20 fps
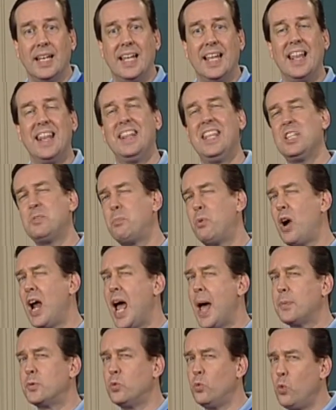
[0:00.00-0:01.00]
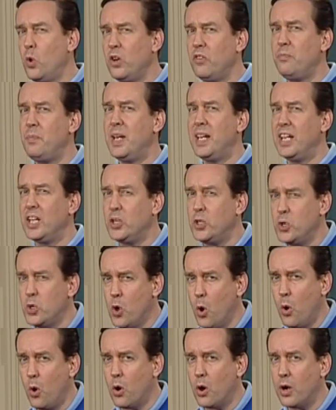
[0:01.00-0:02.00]
This perhaps would have been
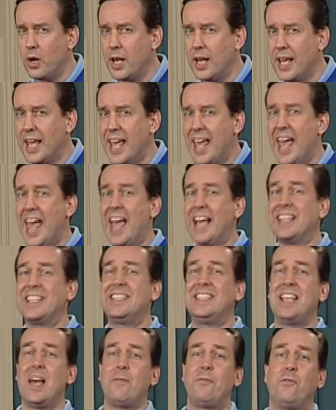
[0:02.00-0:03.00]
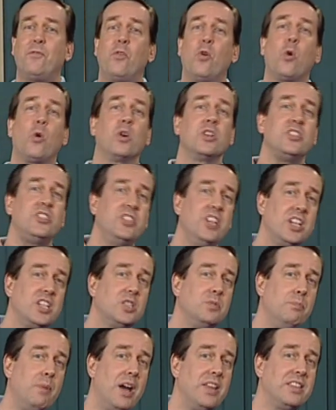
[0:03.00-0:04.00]
ignored, except for 6
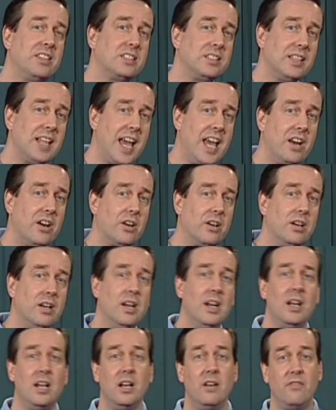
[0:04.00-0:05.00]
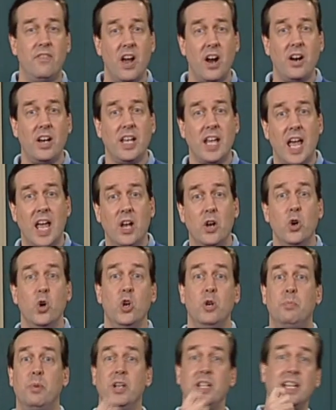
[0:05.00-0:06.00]
months later, Le Verrier, who had
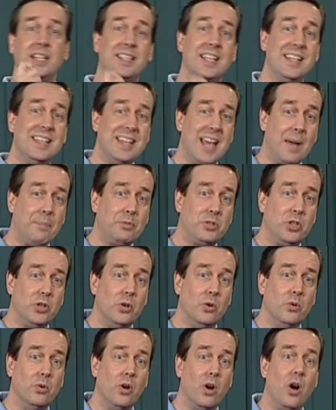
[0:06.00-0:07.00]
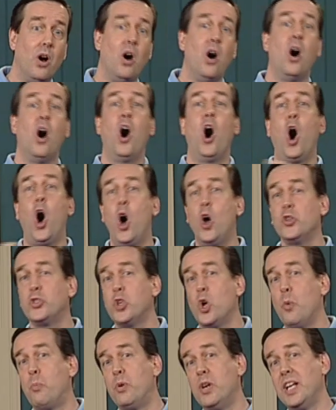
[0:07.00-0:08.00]
predicted Neptune, also
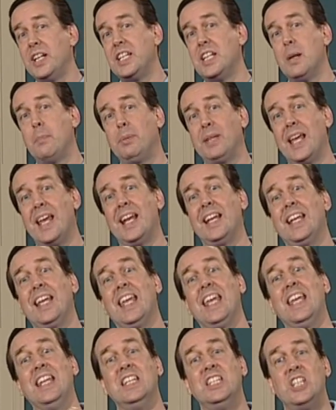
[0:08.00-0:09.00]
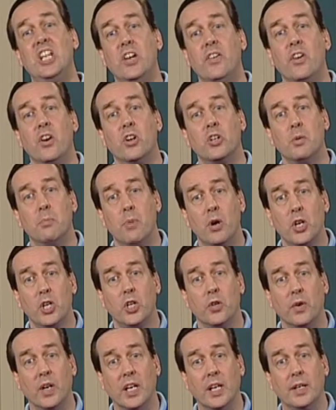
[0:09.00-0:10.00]
predicted a planet interior to
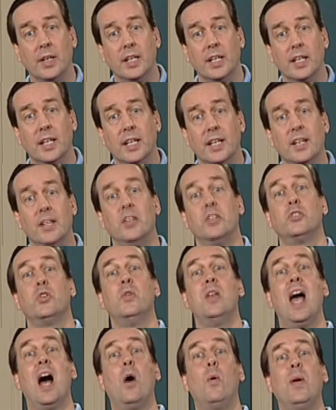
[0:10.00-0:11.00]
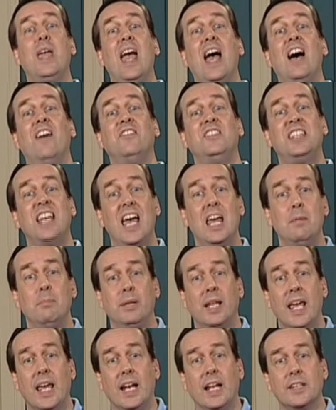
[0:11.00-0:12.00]
Mercury. So now we have 10
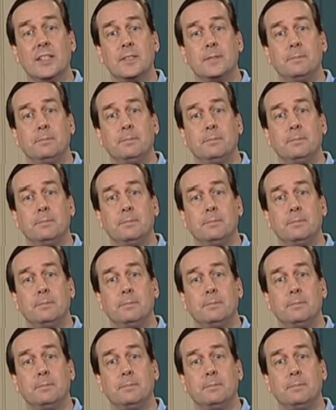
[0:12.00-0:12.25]
planets.